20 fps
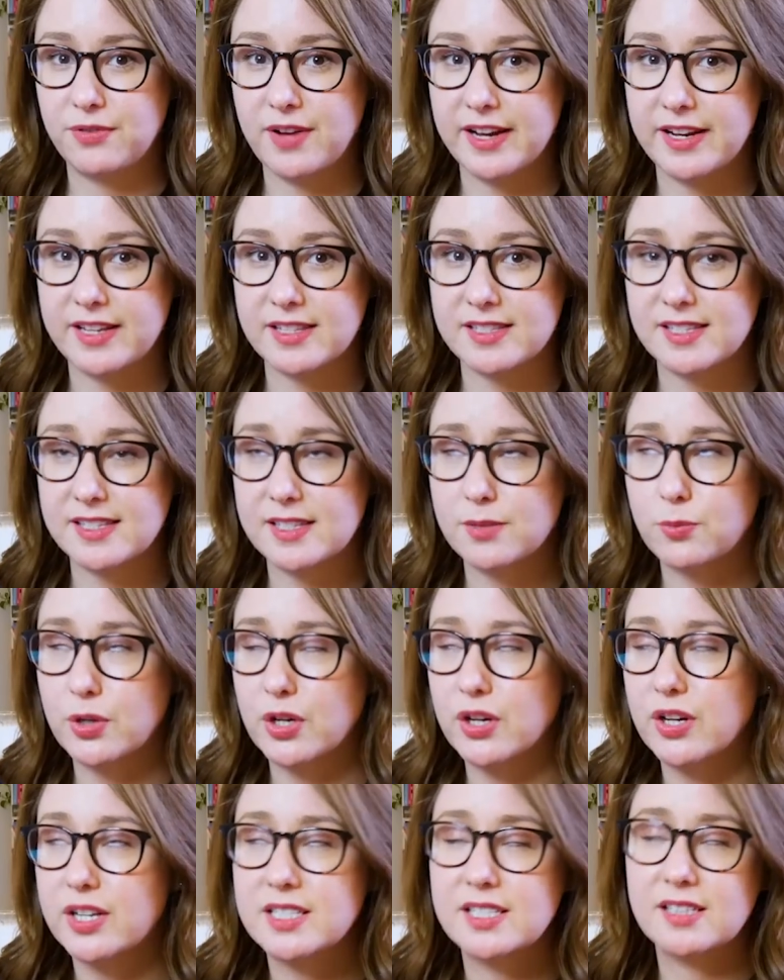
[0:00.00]
finances and
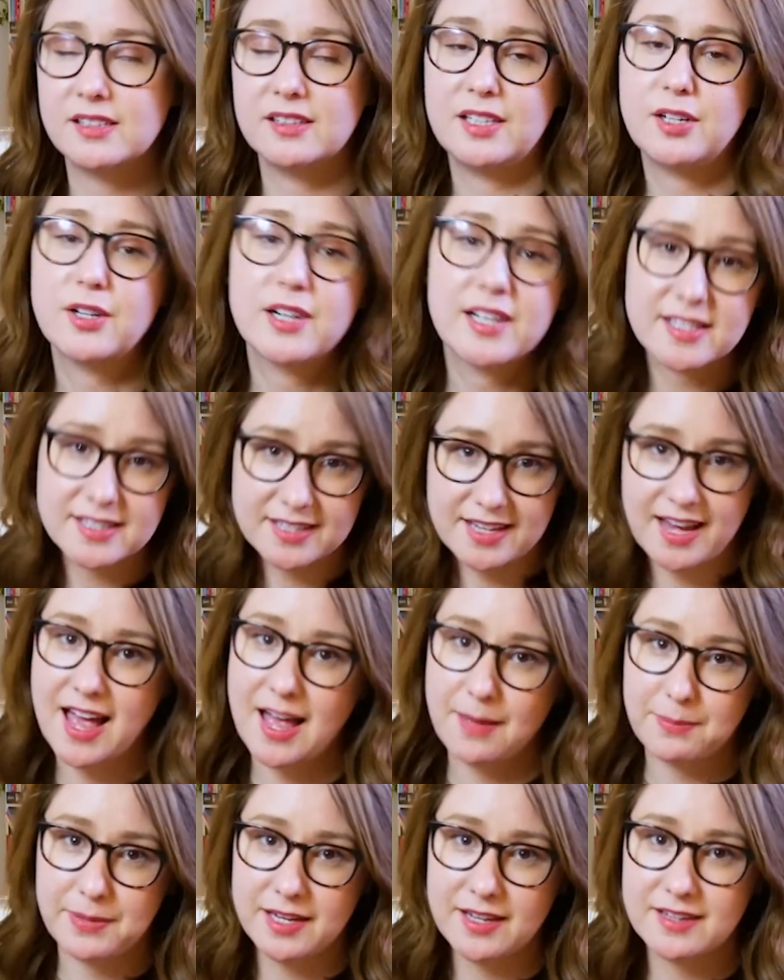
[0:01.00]
we're deliriously
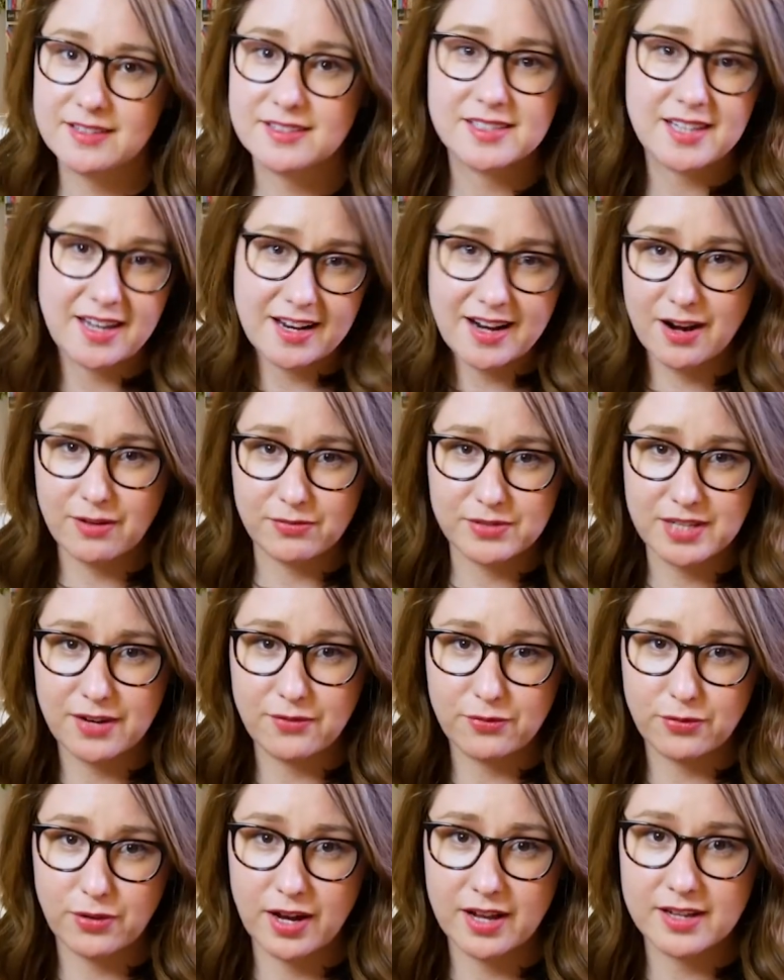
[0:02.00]
happy. 10 out of 10 for